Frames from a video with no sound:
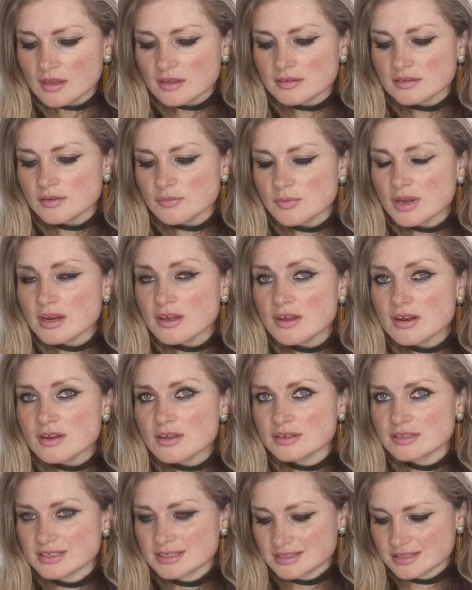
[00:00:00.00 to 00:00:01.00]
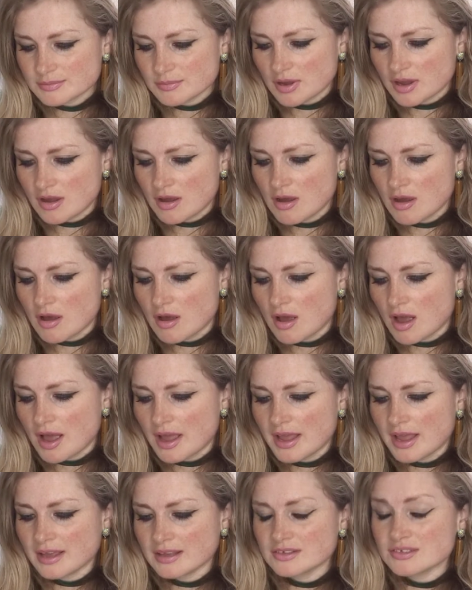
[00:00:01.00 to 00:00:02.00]
So when I looked into my heart,
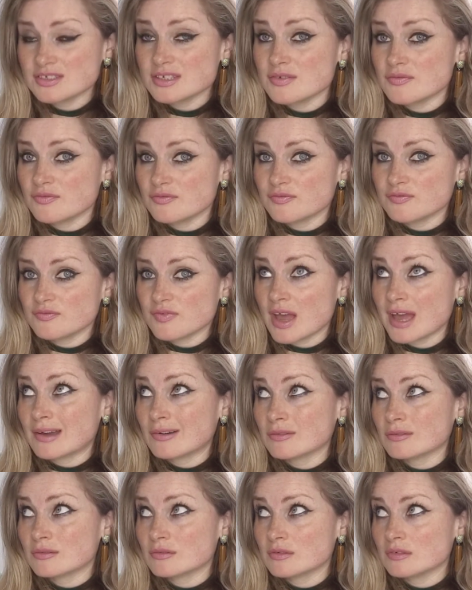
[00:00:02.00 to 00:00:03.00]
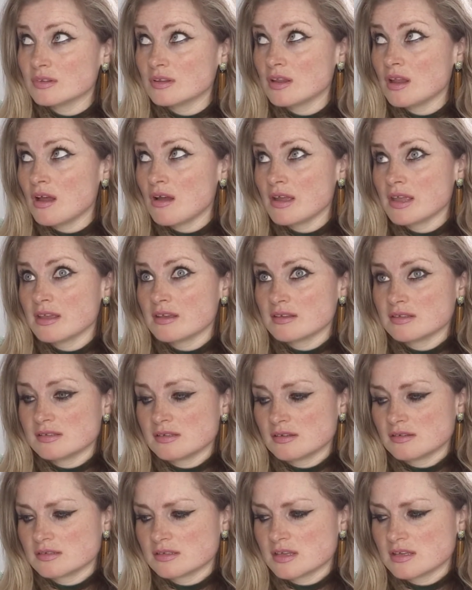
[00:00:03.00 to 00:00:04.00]
I actually felt like a
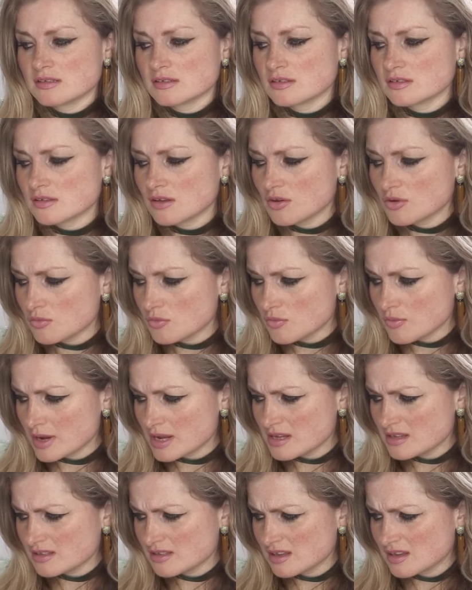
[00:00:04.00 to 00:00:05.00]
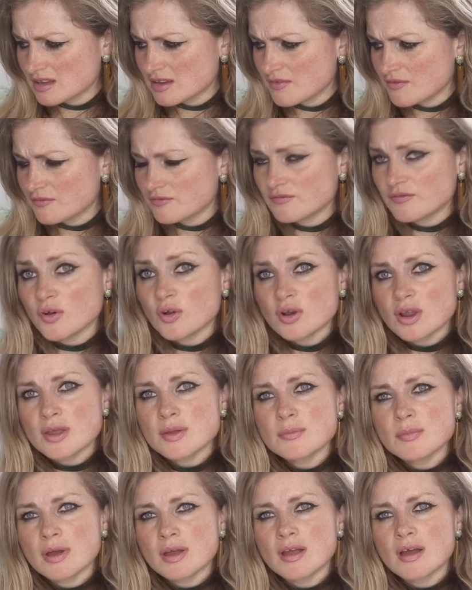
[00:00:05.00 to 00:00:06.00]
success, because I always follow
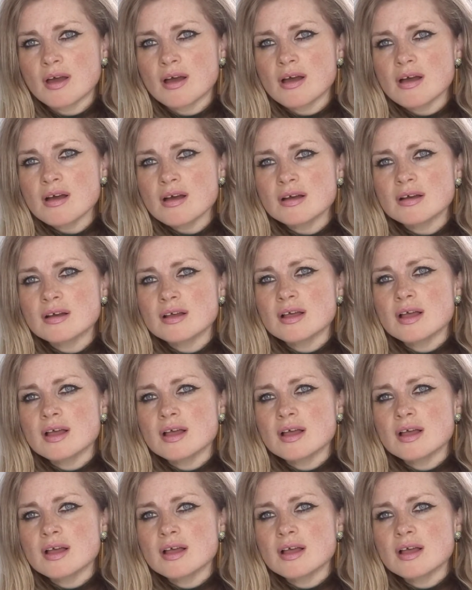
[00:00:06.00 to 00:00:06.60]
my heart.